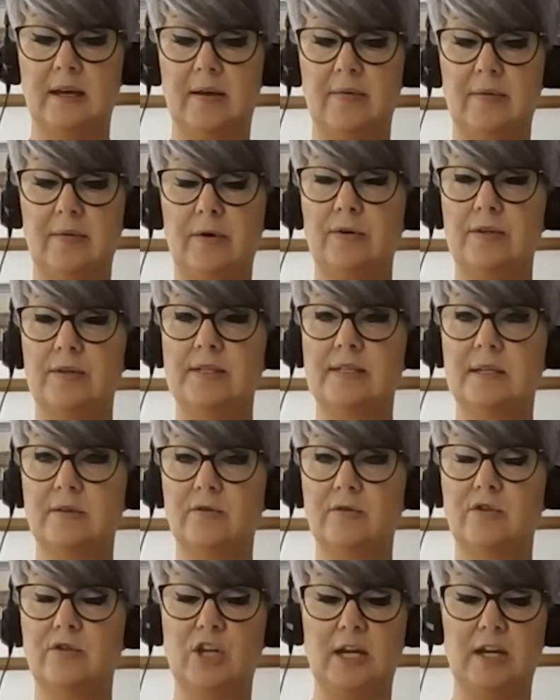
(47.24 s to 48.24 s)
and there are
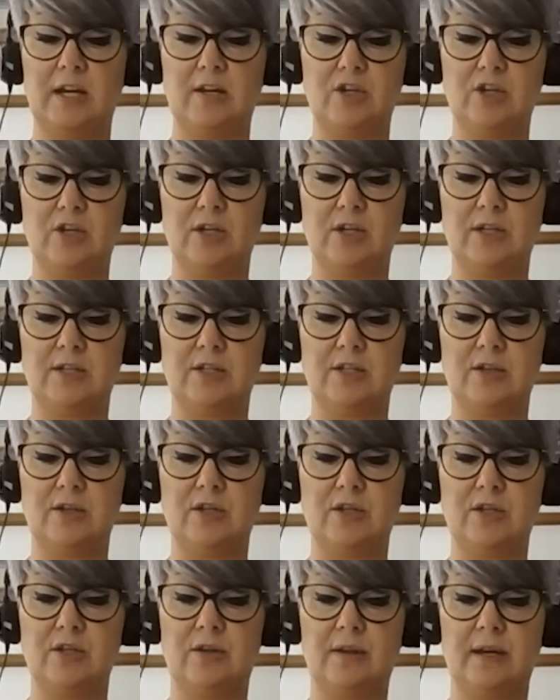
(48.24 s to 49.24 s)
still changes to
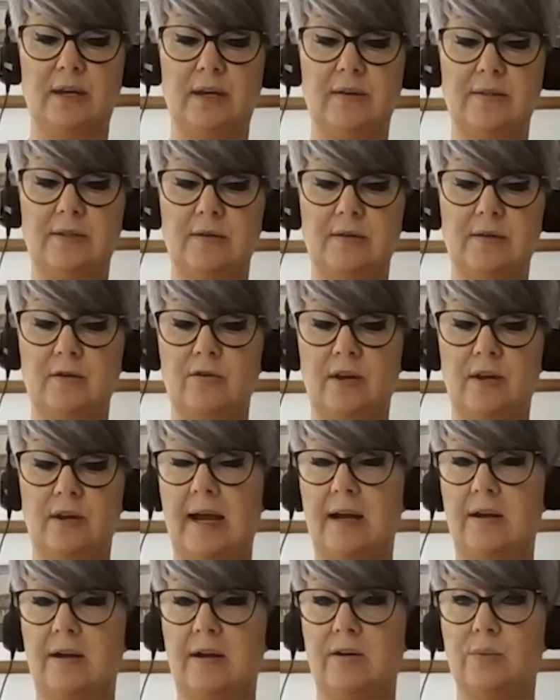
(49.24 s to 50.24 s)
the 2003
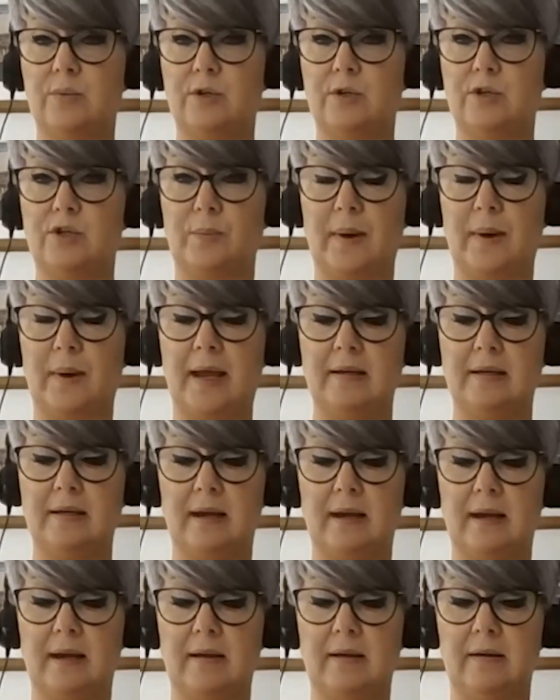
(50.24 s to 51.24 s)
Act which are
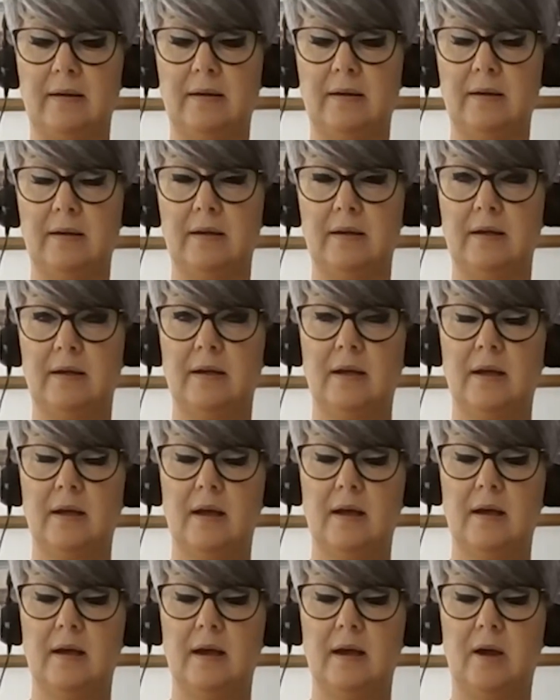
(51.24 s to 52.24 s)
pending.
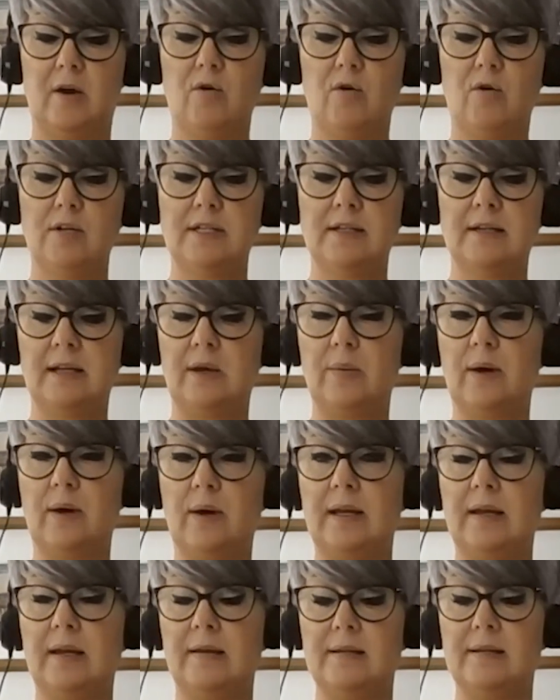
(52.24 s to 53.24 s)
Accordingly,
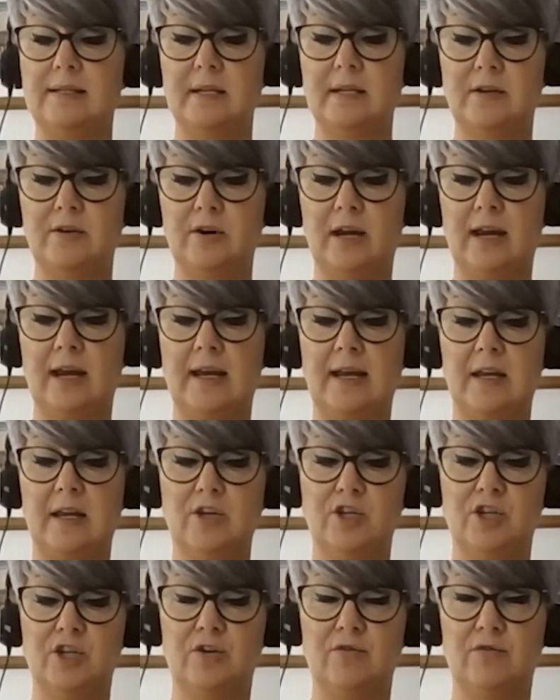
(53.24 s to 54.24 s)
when considering any
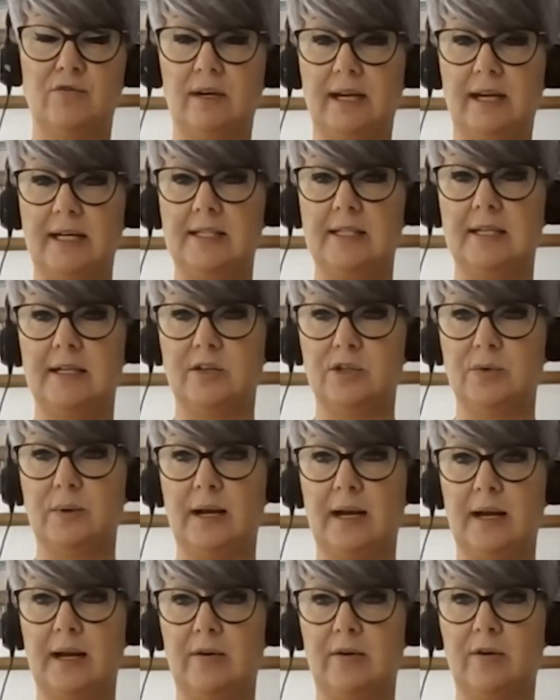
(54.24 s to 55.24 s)
issue relating to
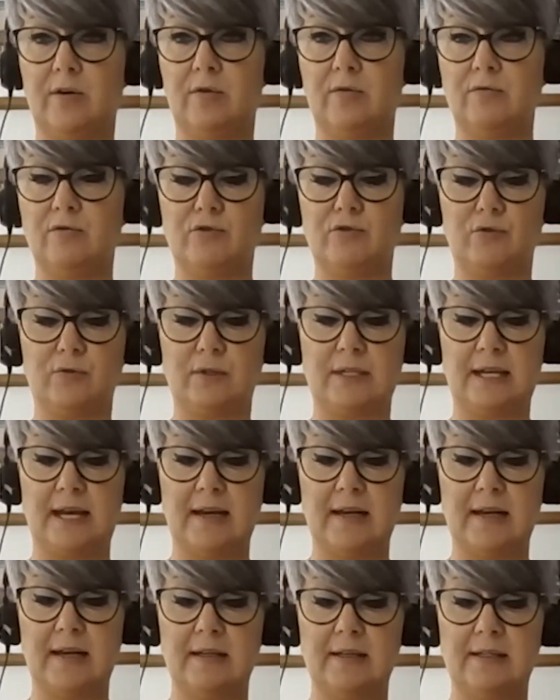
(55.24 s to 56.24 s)
an agricultural
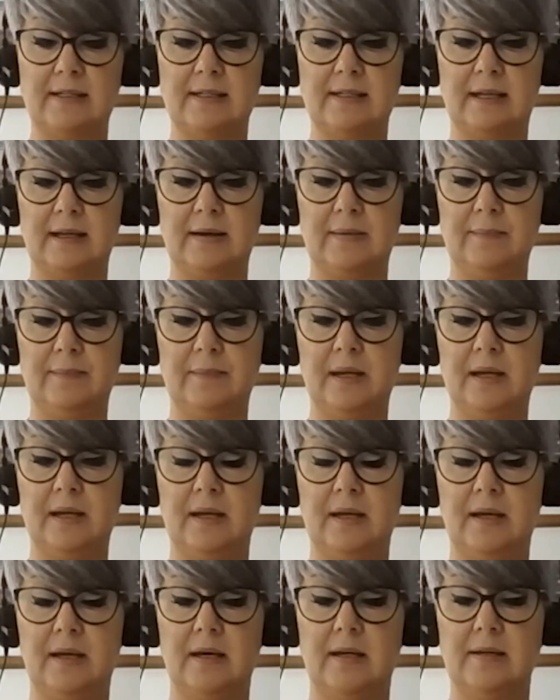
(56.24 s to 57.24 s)
tenancy,
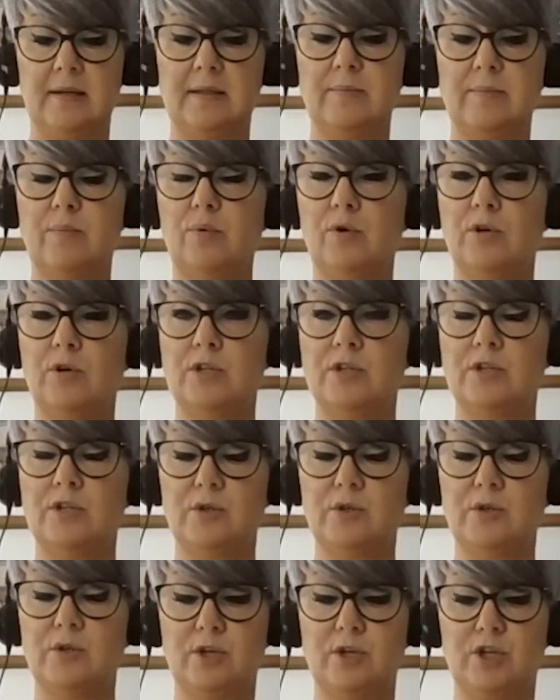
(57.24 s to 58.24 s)
it's important
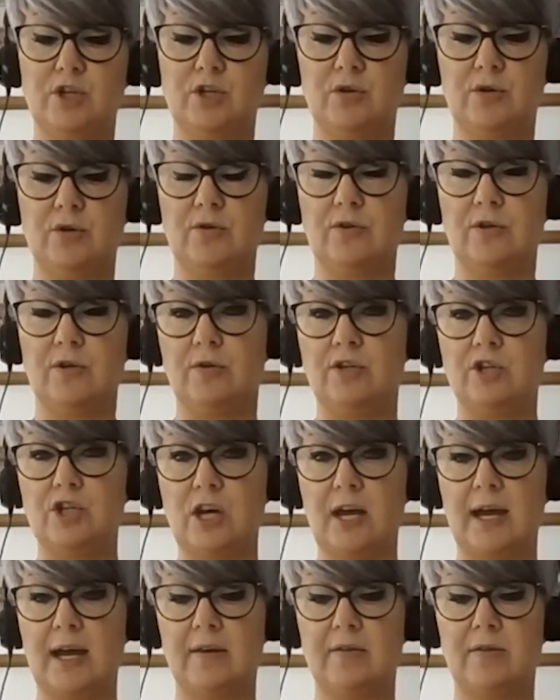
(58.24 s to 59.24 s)
to ensure that you
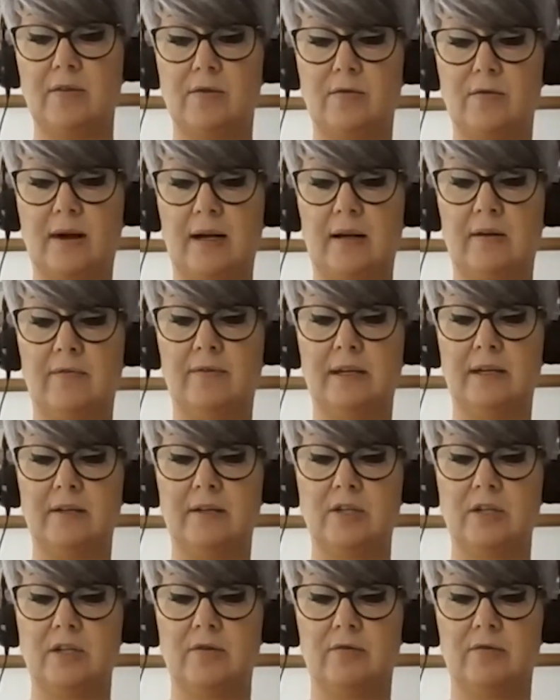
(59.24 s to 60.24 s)
check that the
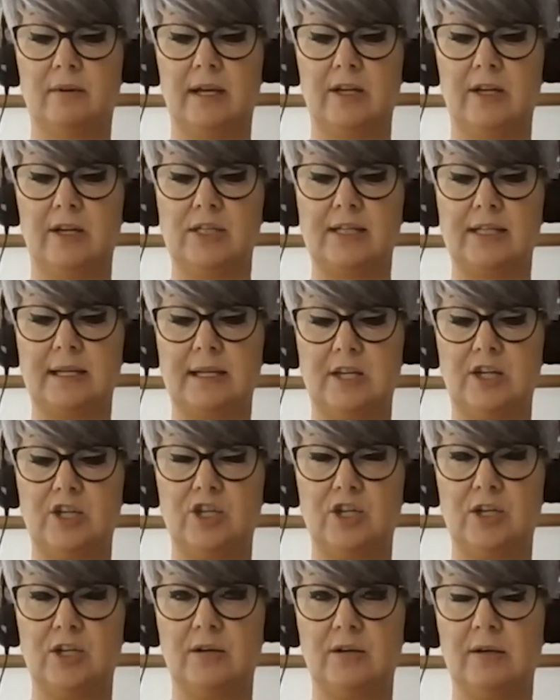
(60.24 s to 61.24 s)
relevant
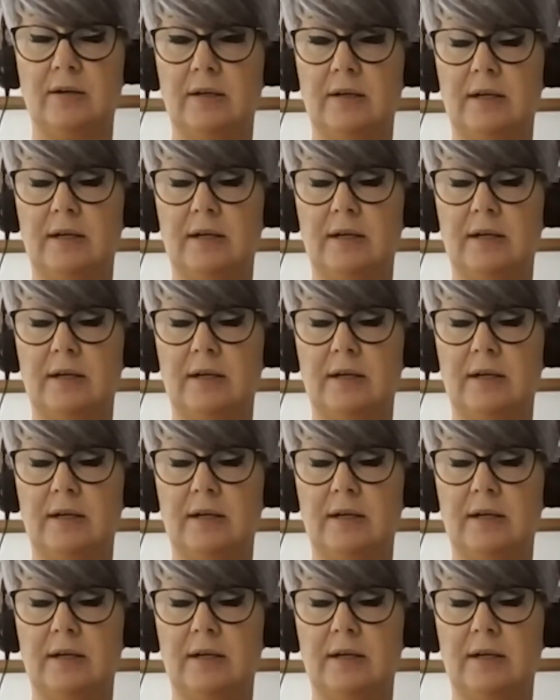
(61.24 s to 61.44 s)
legislation